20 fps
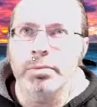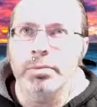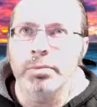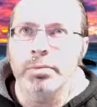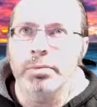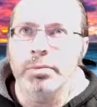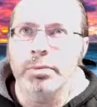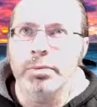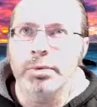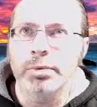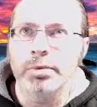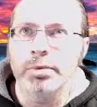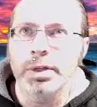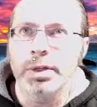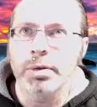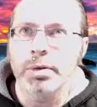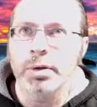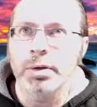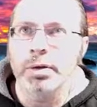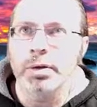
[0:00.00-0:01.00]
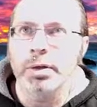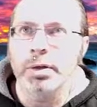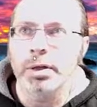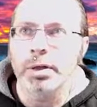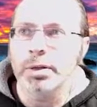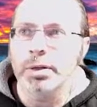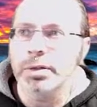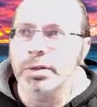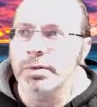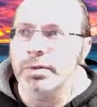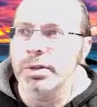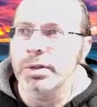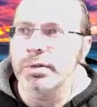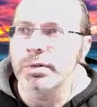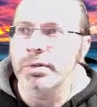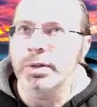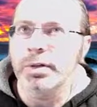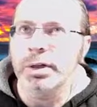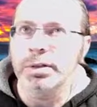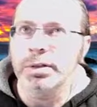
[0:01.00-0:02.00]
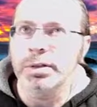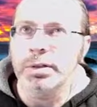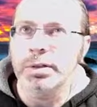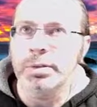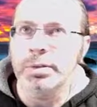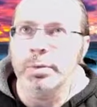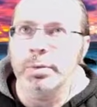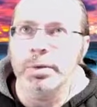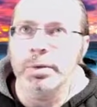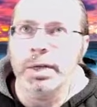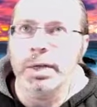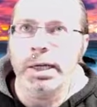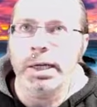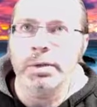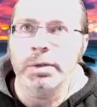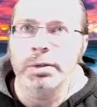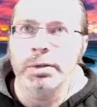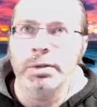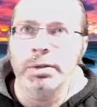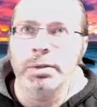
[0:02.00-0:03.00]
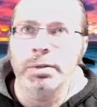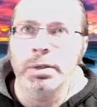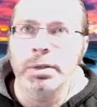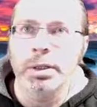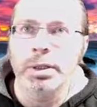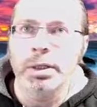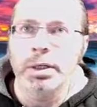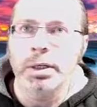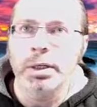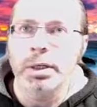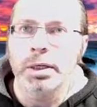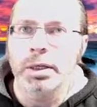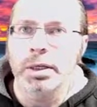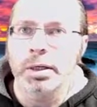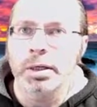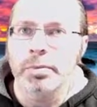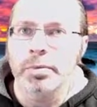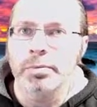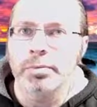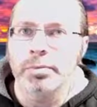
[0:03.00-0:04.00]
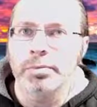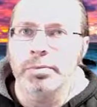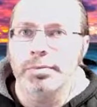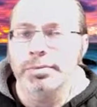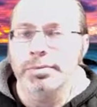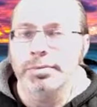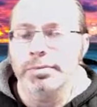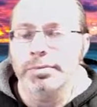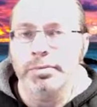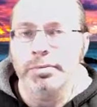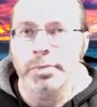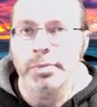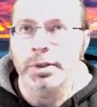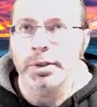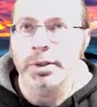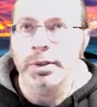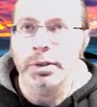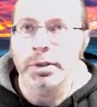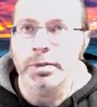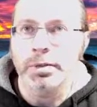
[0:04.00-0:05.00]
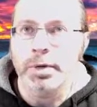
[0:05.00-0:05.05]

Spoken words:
video encoding on this video file is going to smoothen that out too. My hoodie looks great.